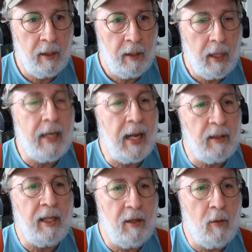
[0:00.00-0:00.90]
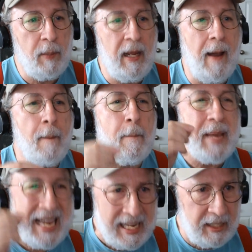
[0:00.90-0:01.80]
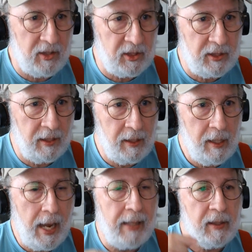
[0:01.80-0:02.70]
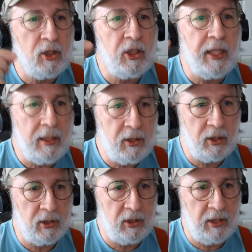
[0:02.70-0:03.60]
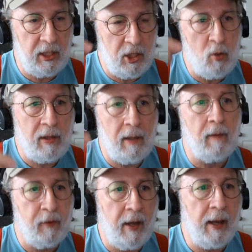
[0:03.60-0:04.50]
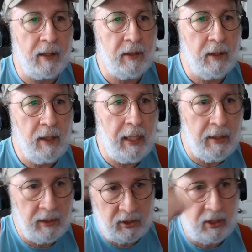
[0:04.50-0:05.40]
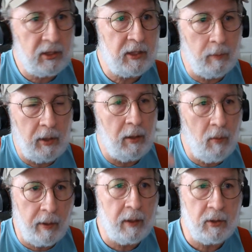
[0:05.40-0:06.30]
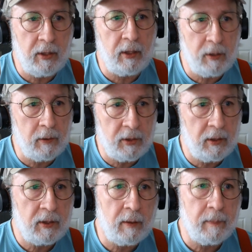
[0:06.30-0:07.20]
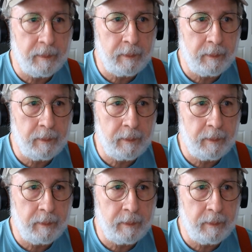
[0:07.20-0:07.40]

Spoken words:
And I think you'd be amazed at the changes that you can affect in the system, in the organizational system.